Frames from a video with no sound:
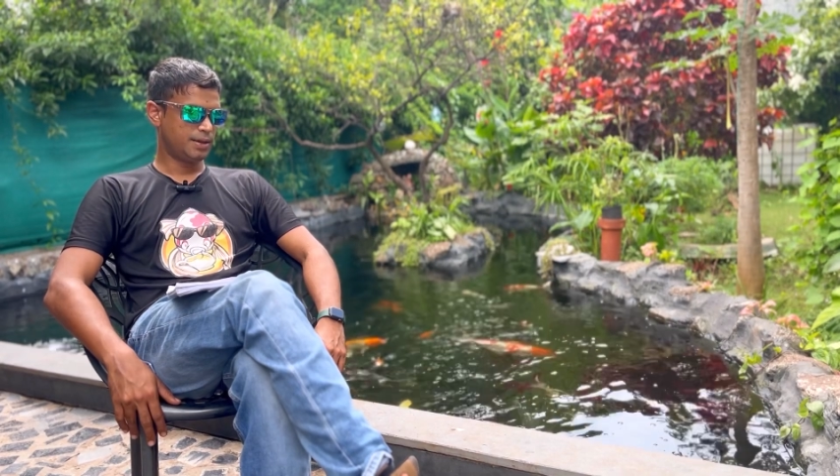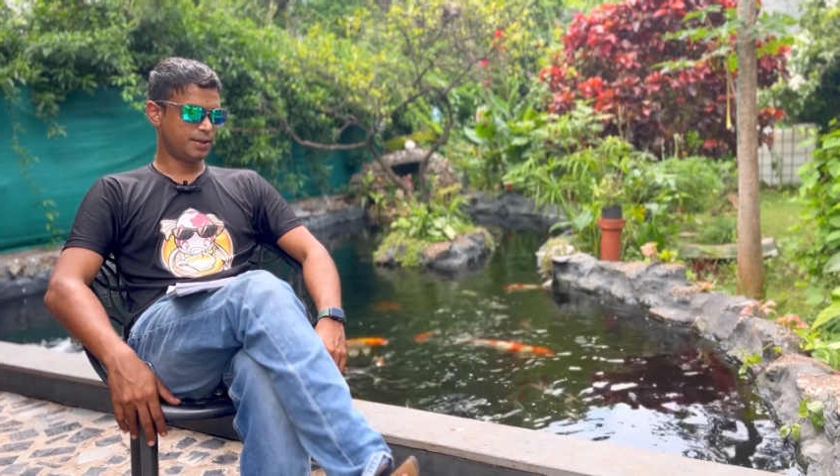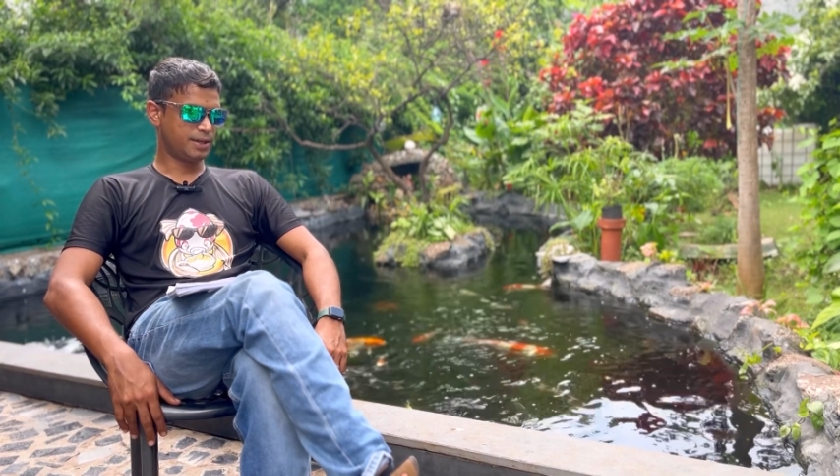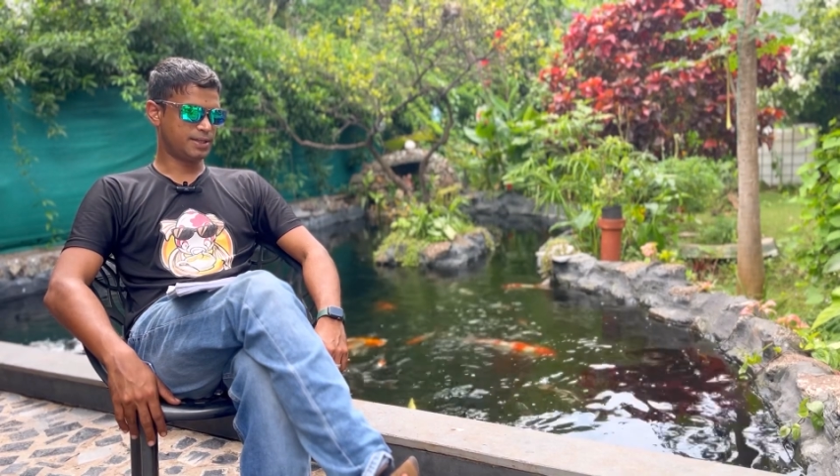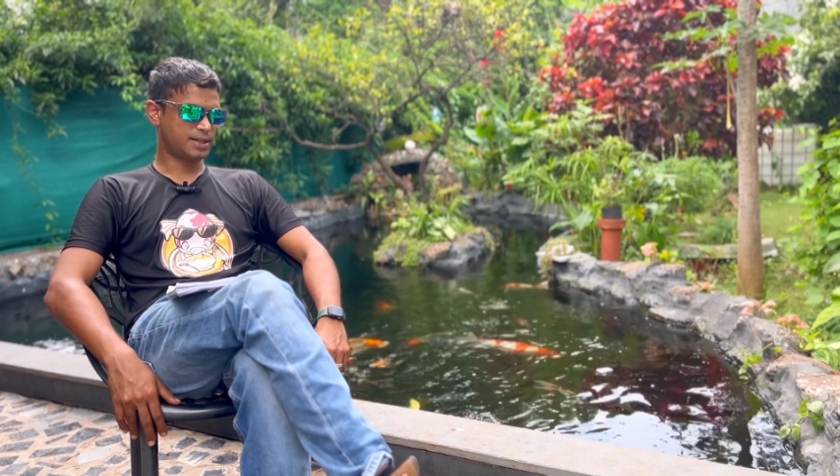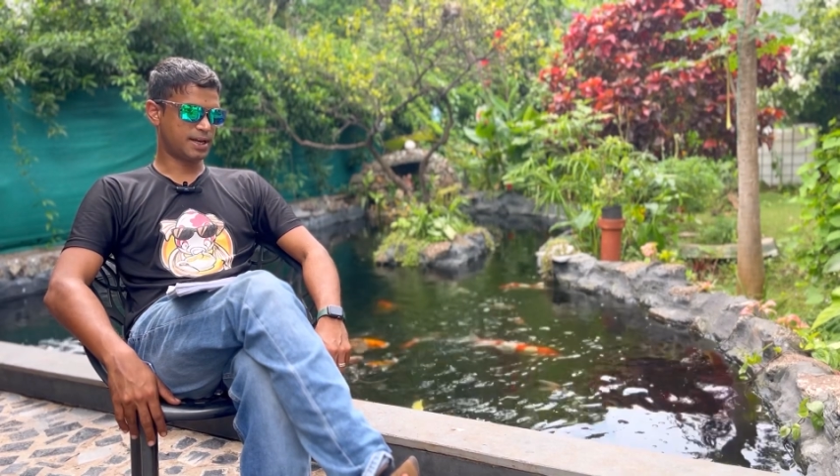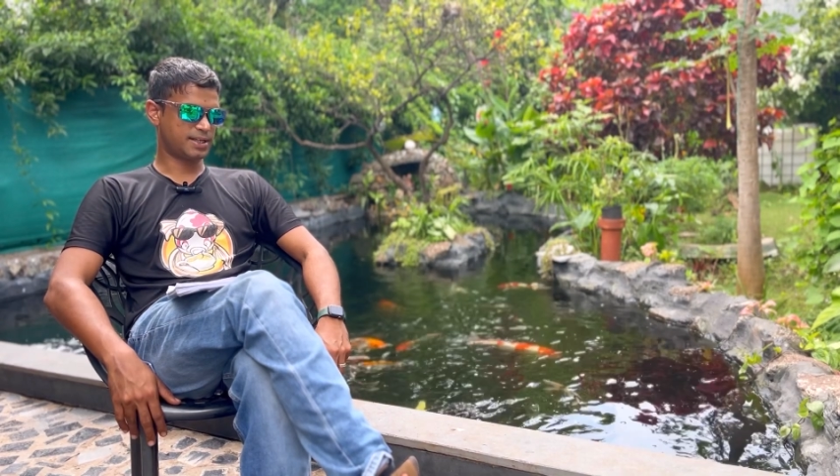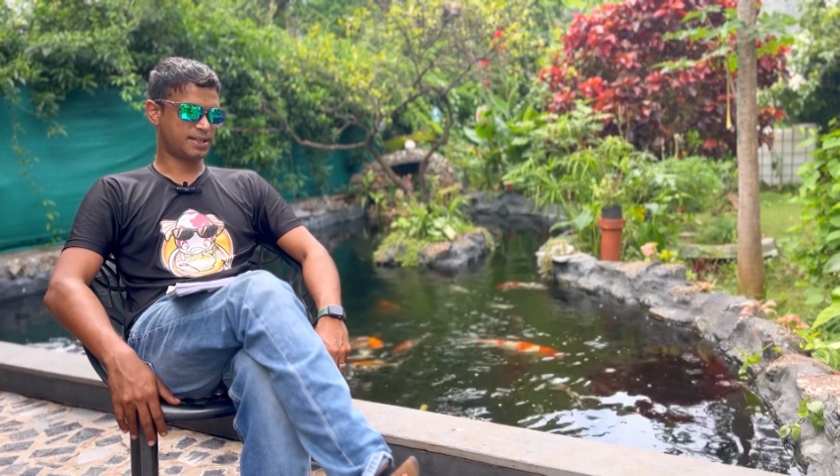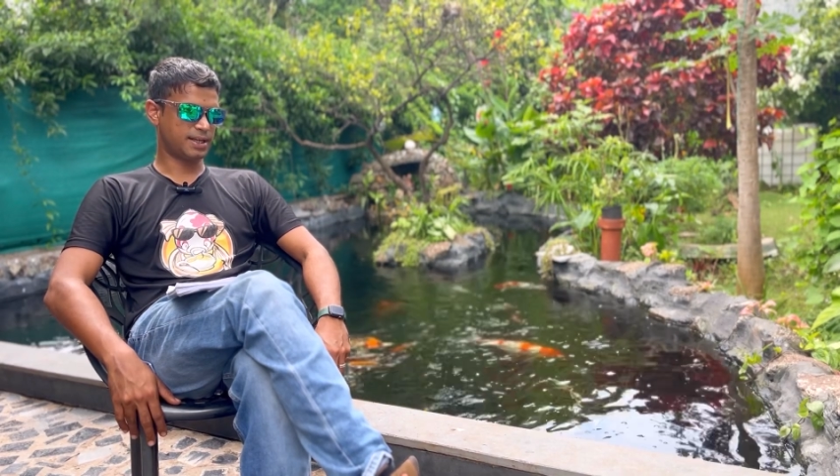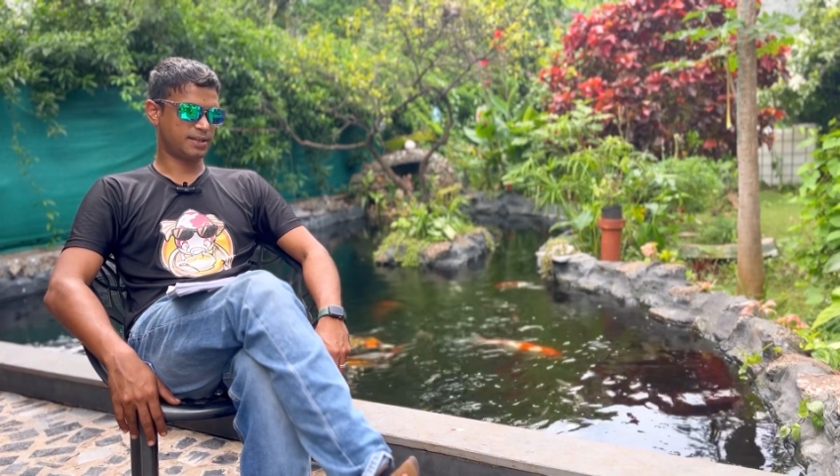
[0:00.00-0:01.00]
The reason I
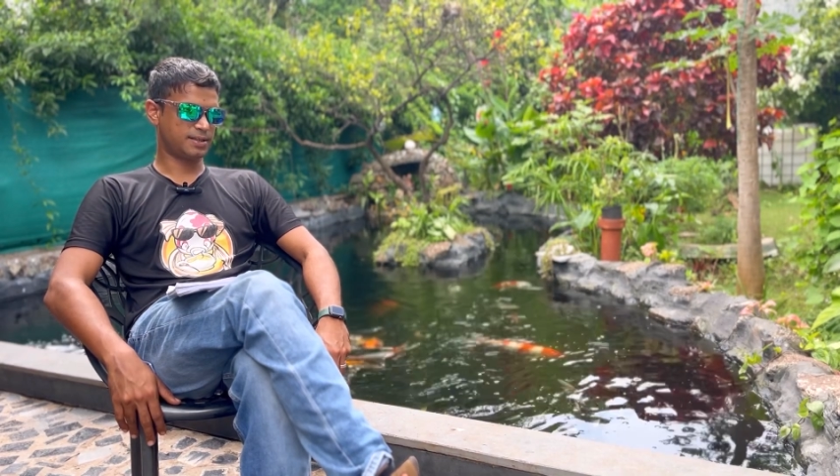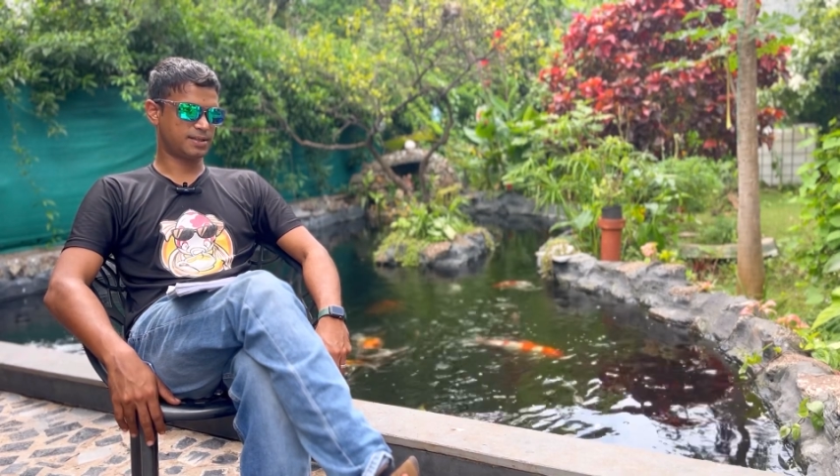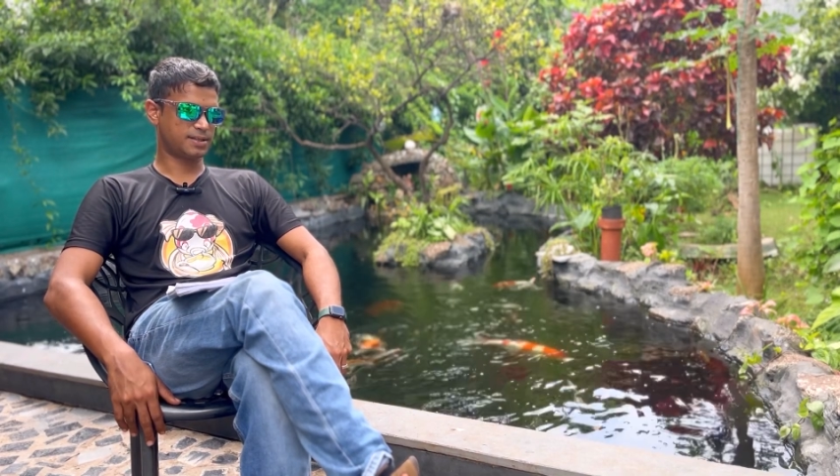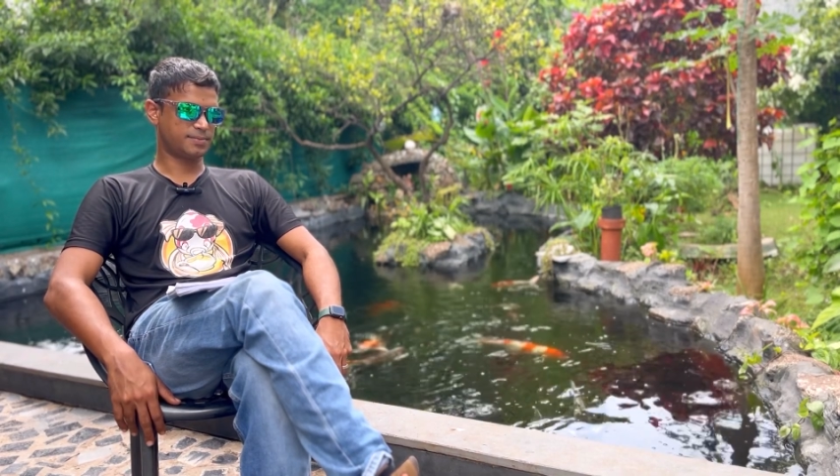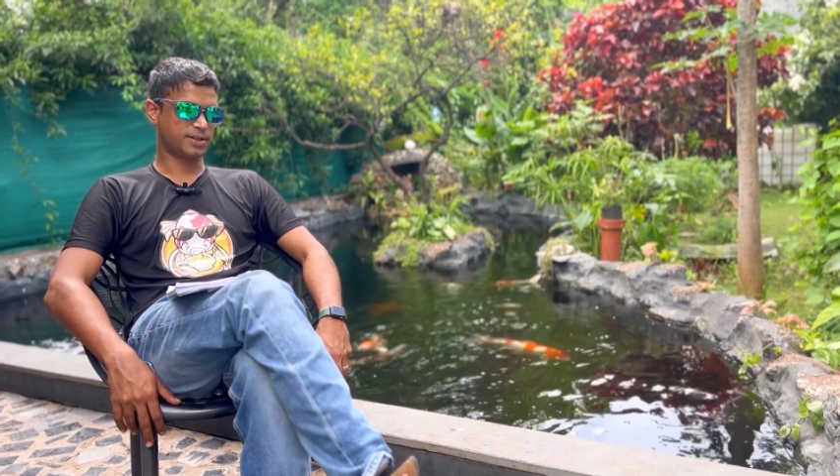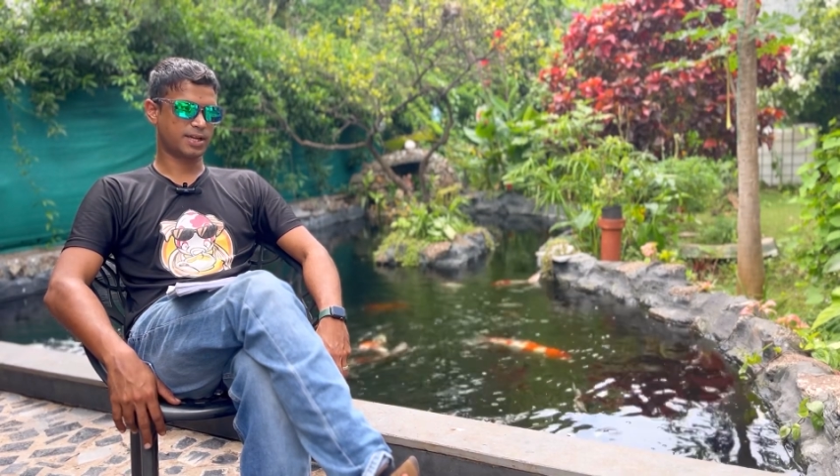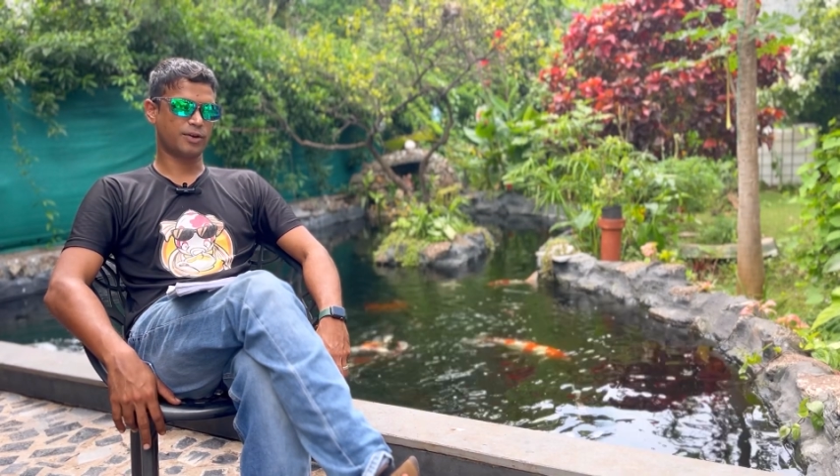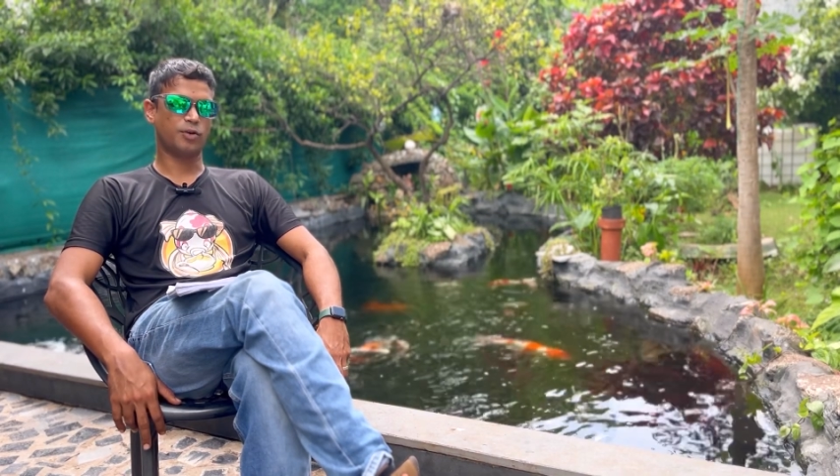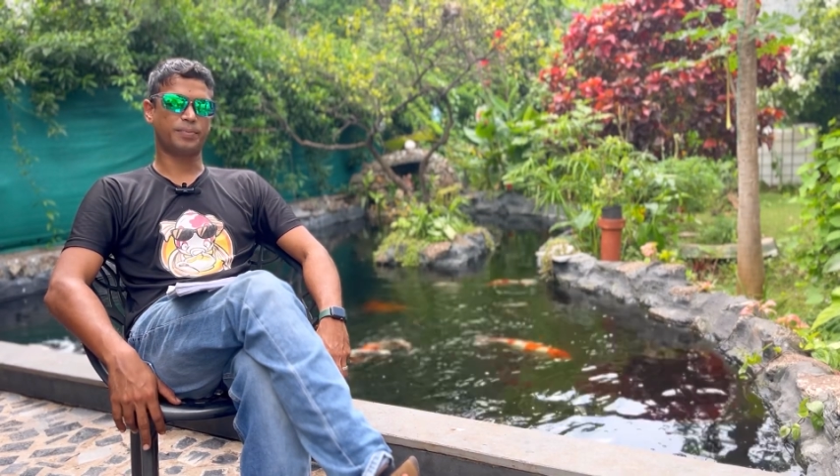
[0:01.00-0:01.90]
say this is because I know